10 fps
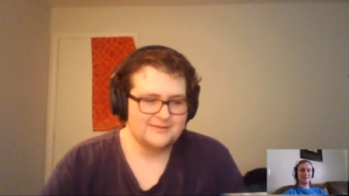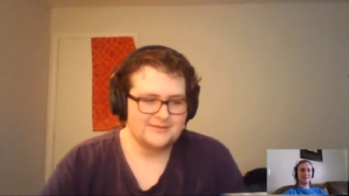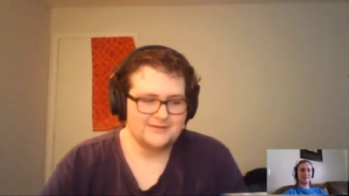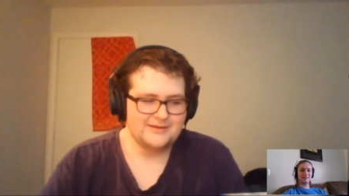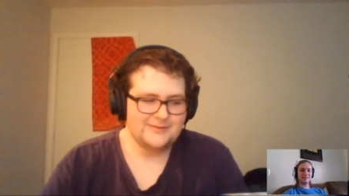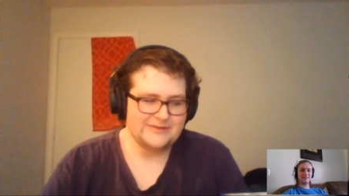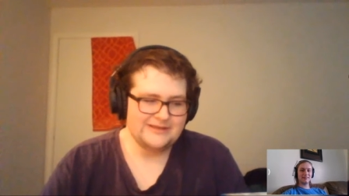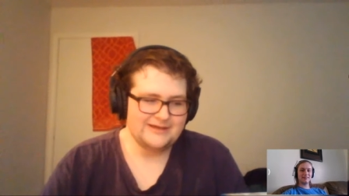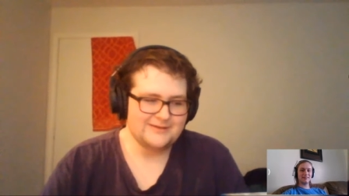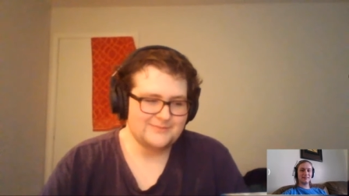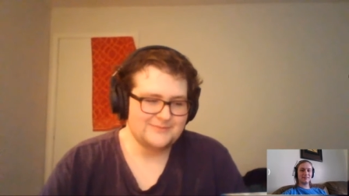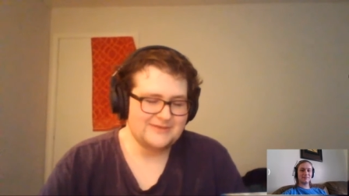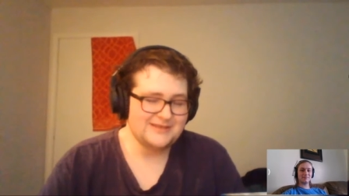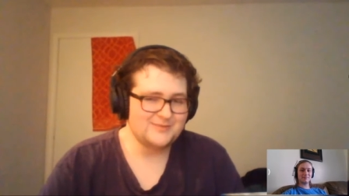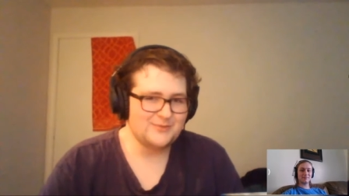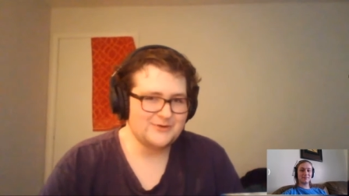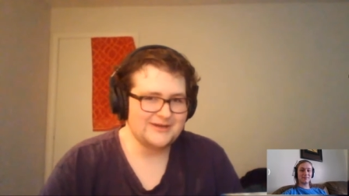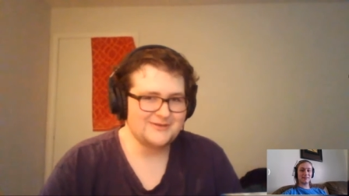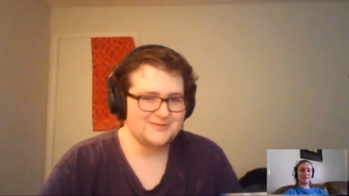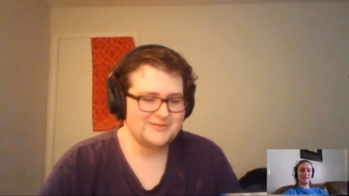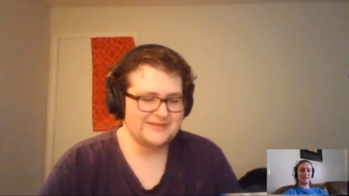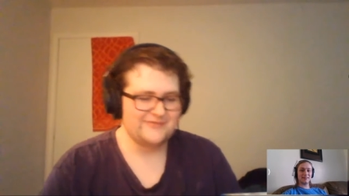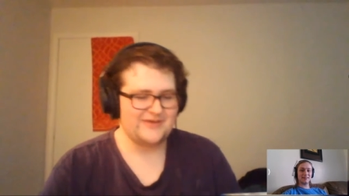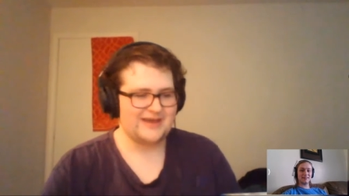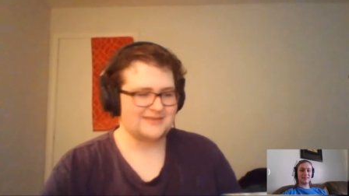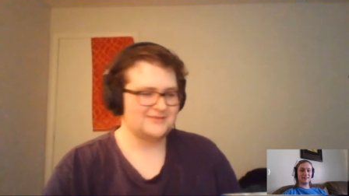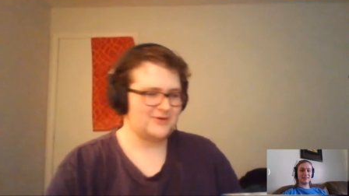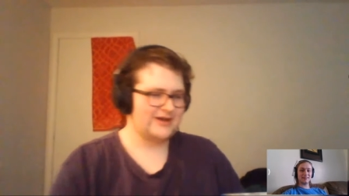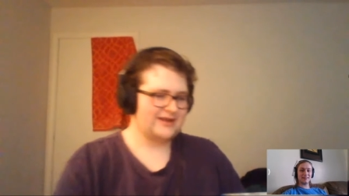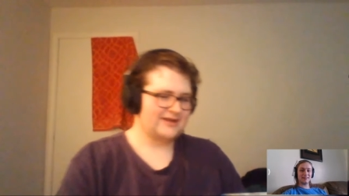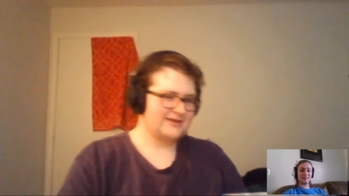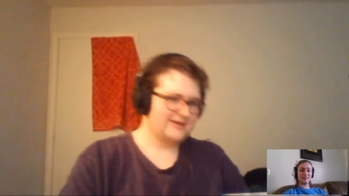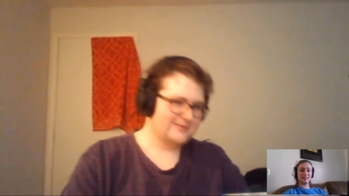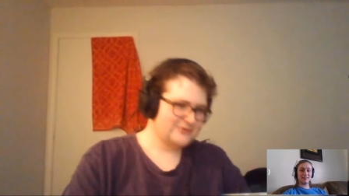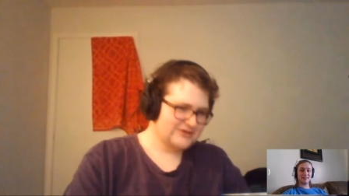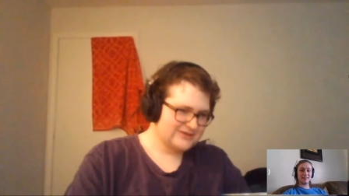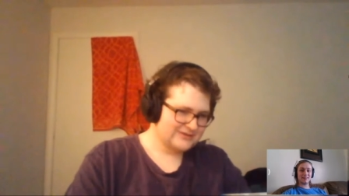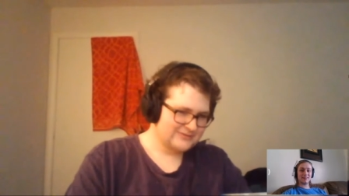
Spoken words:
I mean, yeah, it's borne out to me in the fact. So I'm trying to like